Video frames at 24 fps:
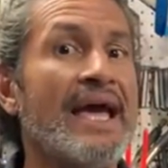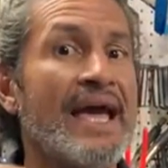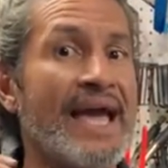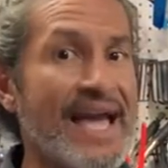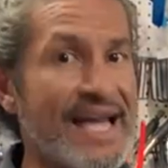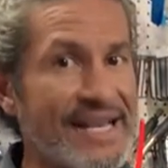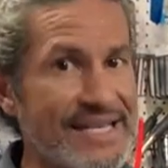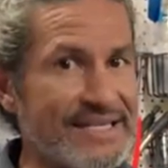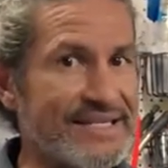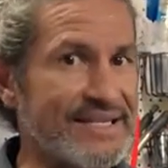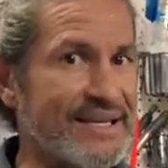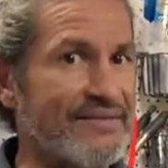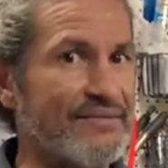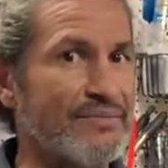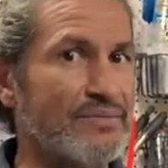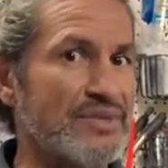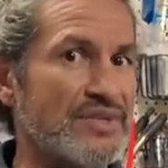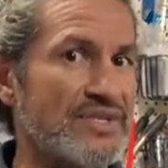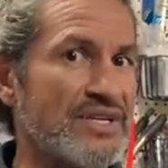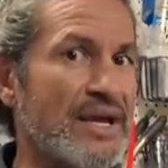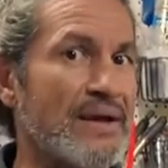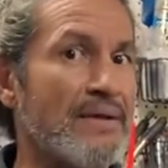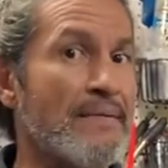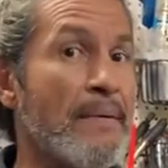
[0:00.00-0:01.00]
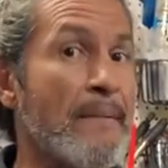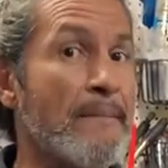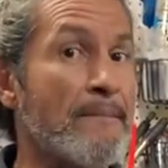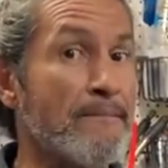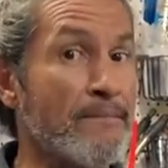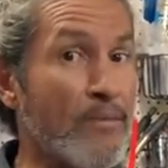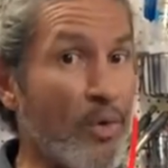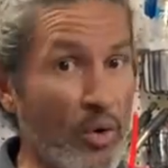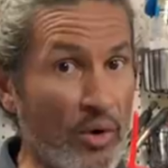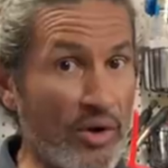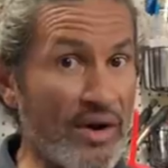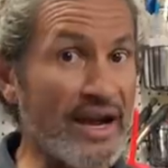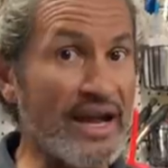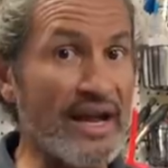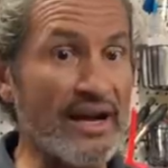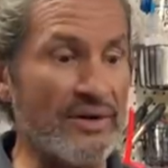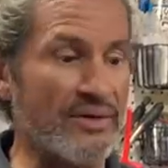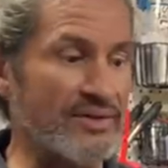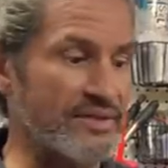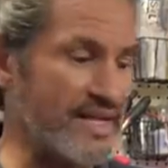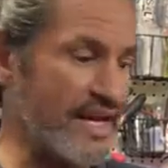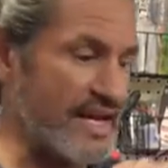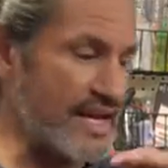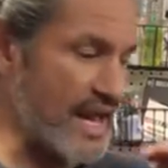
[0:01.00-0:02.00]
87% more
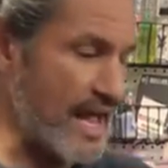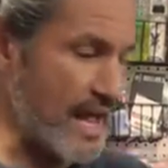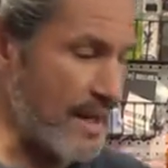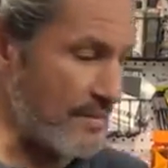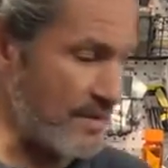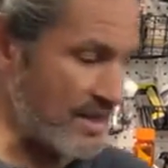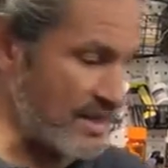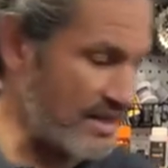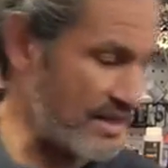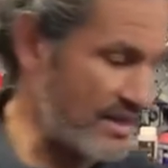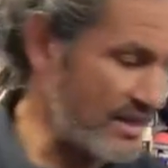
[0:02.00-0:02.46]
aerodynamic